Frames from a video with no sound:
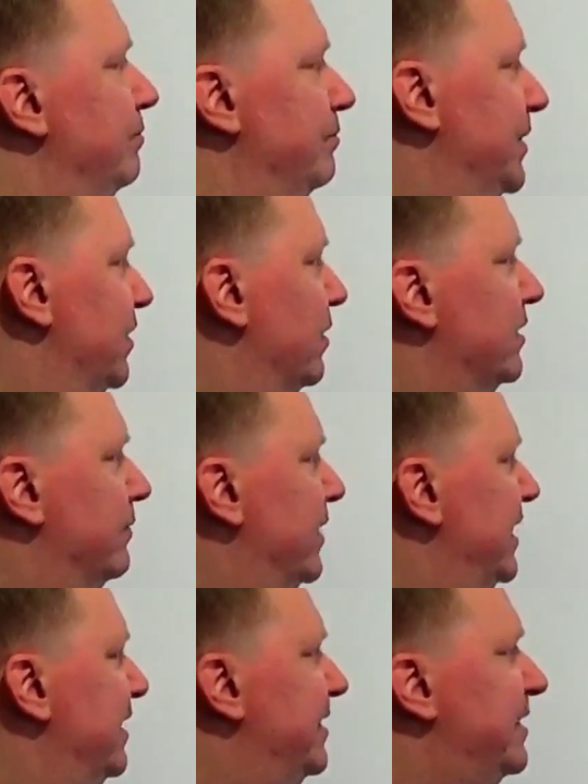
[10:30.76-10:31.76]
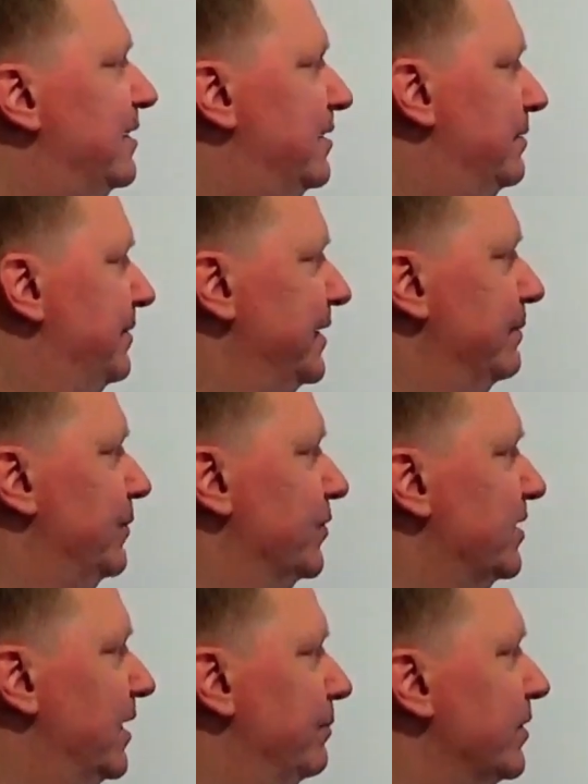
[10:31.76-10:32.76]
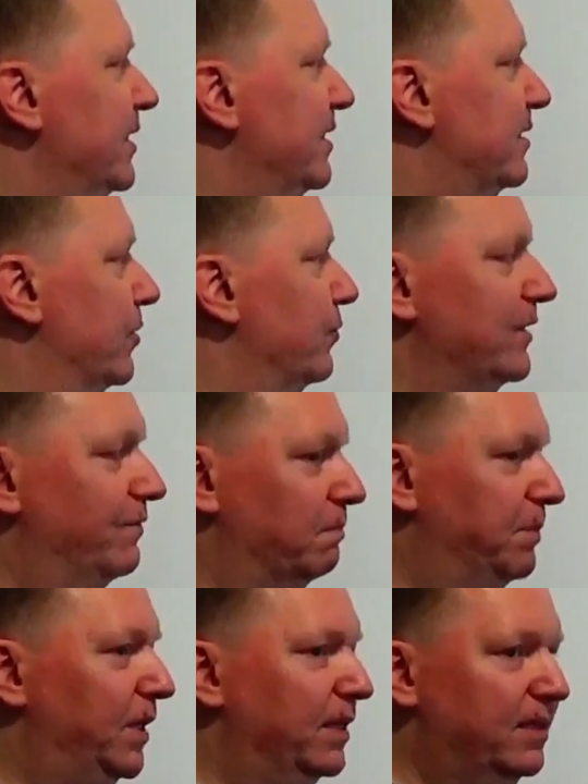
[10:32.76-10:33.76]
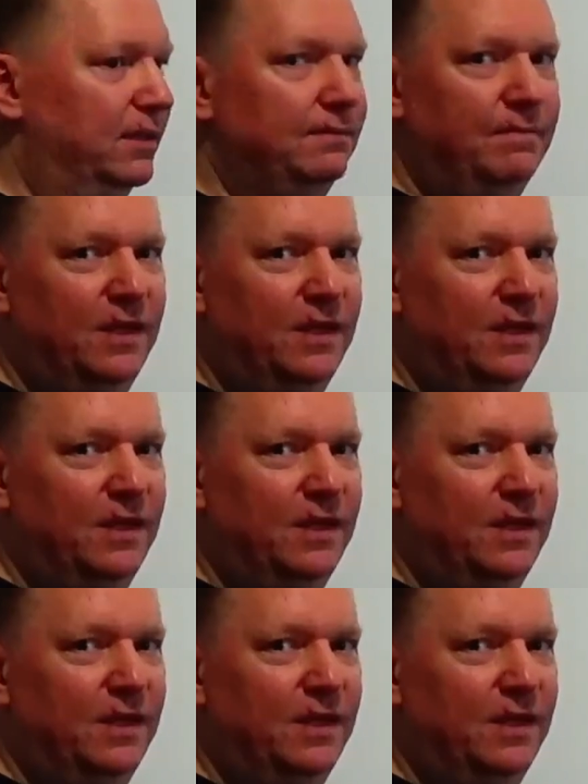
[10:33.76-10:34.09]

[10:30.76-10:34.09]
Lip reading: Because of that, yeah, most companies don't even bother.